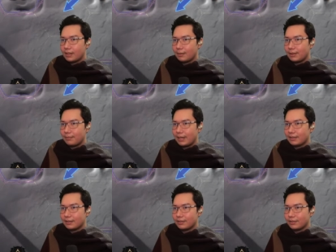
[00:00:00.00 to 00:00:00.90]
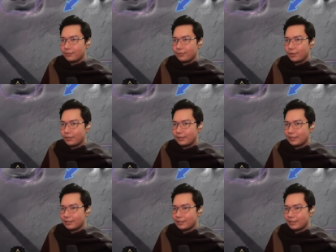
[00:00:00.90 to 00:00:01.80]
How many battles? Four
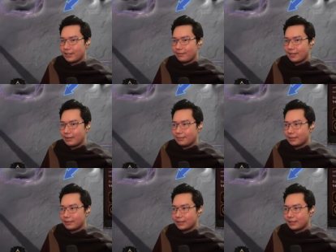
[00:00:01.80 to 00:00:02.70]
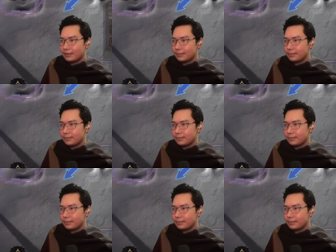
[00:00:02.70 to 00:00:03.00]
victories to level up. Okay.